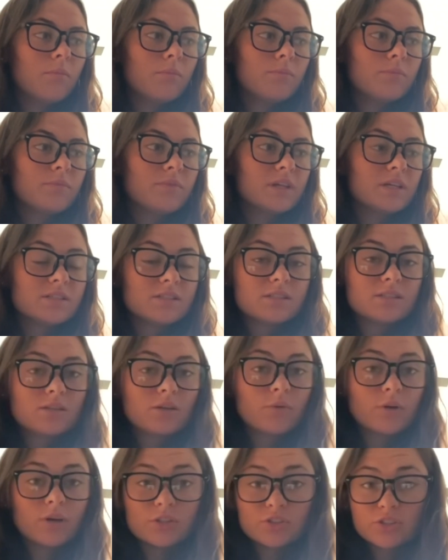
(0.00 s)
This
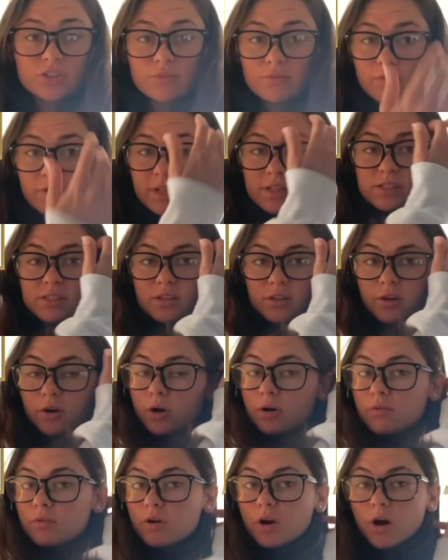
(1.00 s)
question relates to the
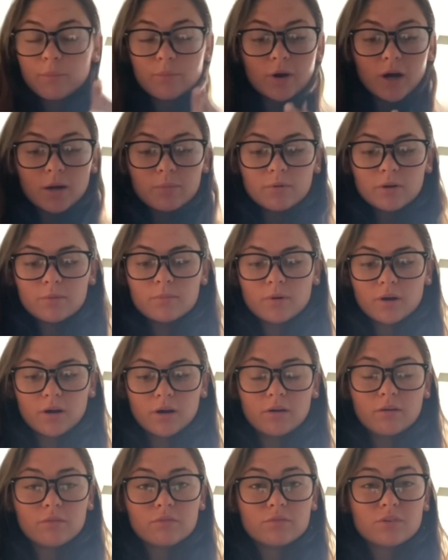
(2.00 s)
overall problem
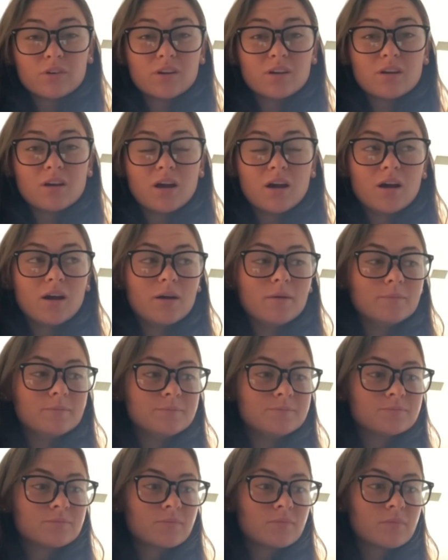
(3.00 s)
of
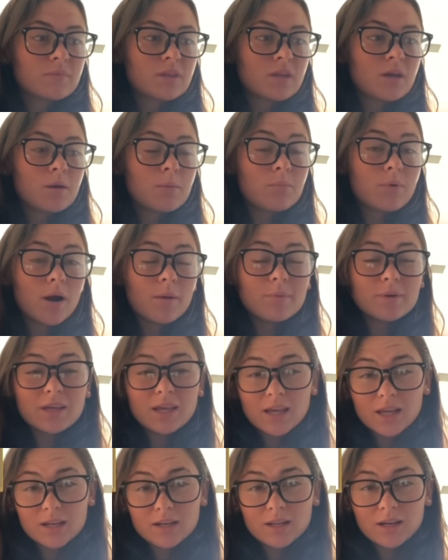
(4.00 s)

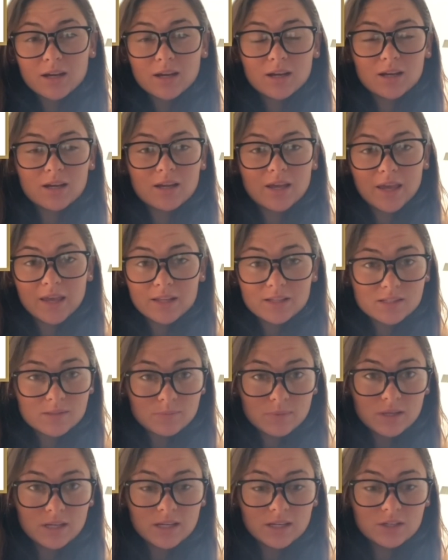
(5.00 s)
propaganda, hate
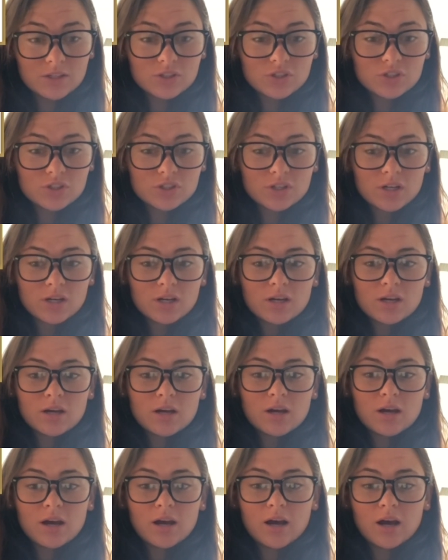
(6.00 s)
speech,
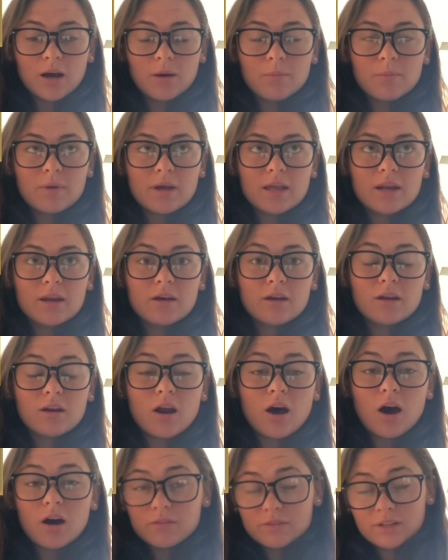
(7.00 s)
and an
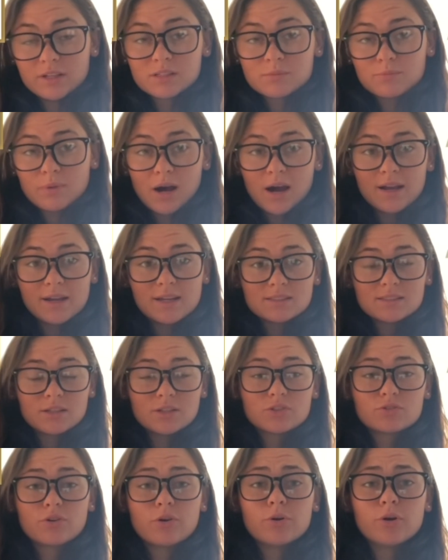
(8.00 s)
obvious bias that
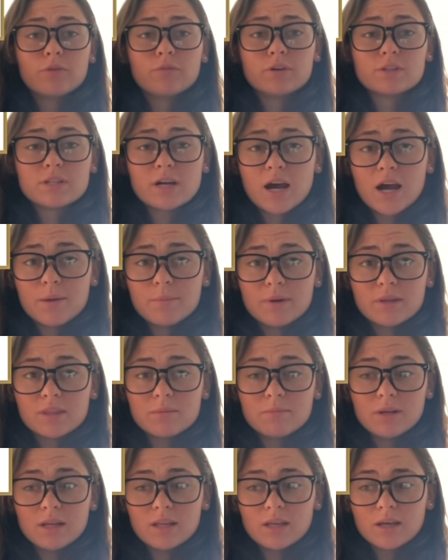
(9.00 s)
has grown over time in the
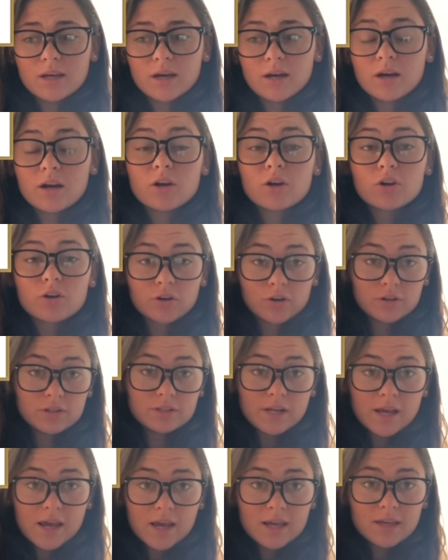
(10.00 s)
media current
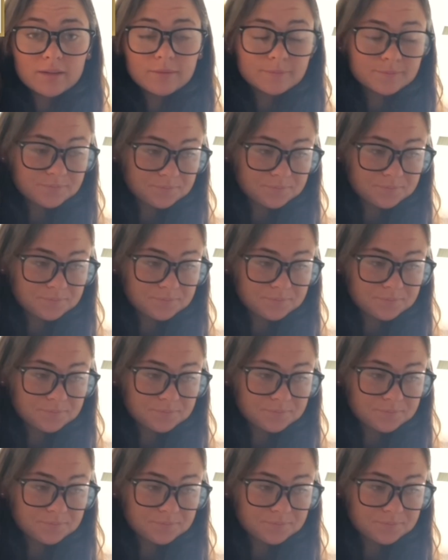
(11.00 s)
day.